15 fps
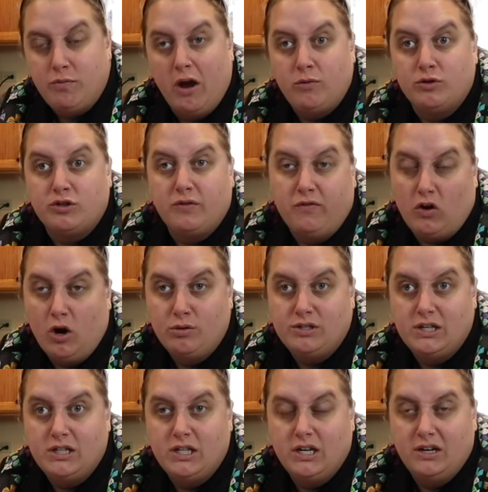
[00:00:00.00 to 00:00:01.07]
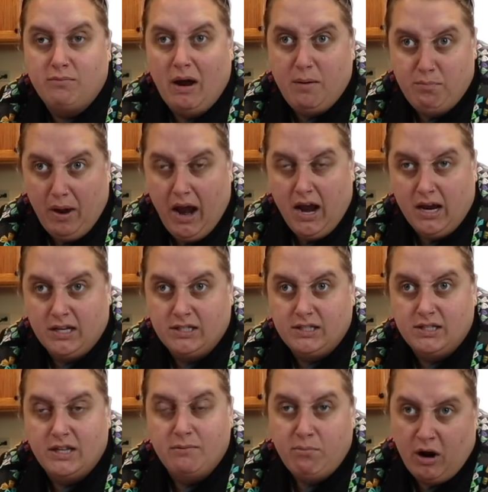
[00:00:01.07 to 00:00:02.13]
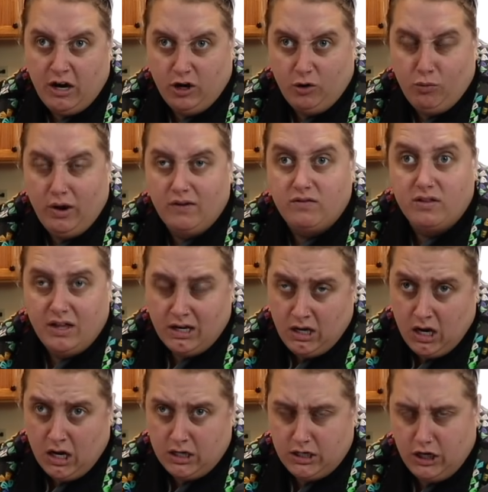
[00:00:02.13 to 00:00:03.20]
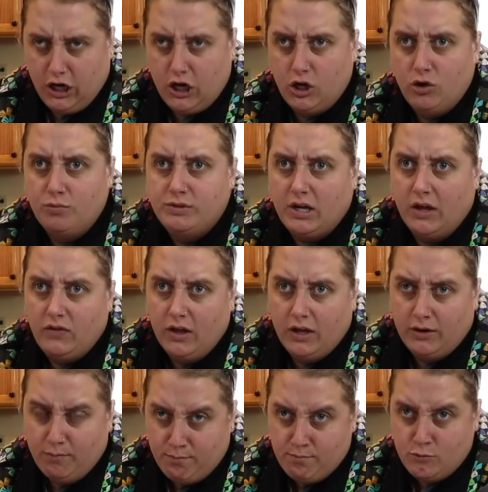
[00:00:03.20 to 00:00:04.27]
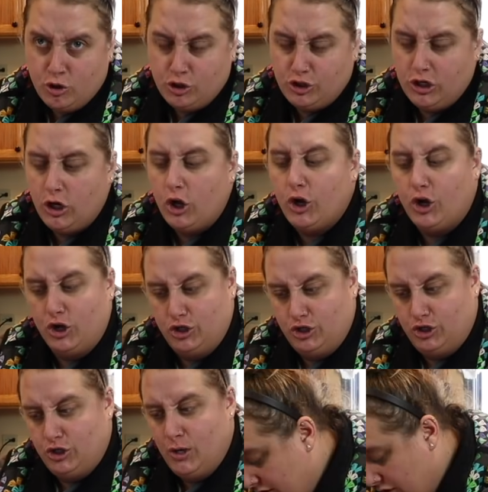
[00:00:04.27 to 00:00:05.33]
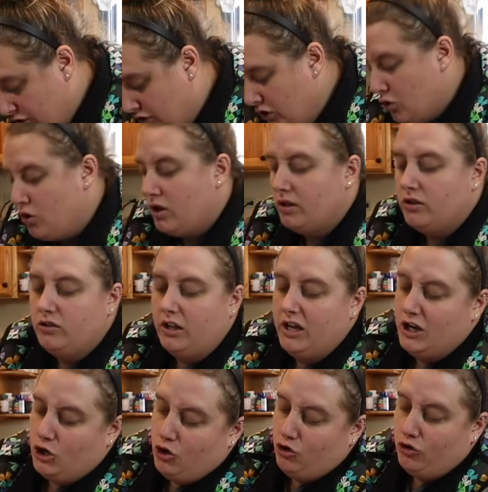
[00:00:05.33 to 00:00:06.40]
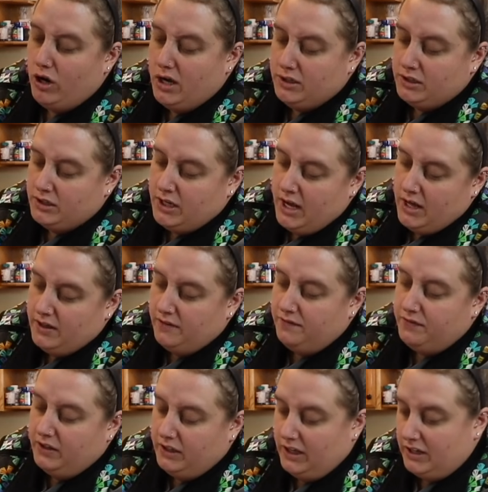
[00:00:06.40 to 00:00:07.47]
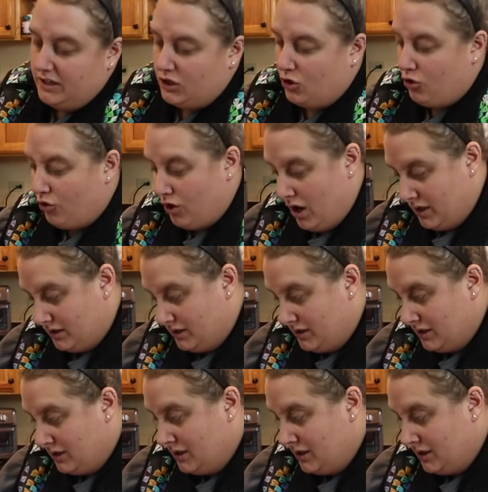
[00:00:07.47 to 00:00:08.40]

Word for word: Mine was frozen, then in my pants, then microwaved, then cut into cubes, and then mushed and gushed. There's so clearly a crust, the filling, and then a crust.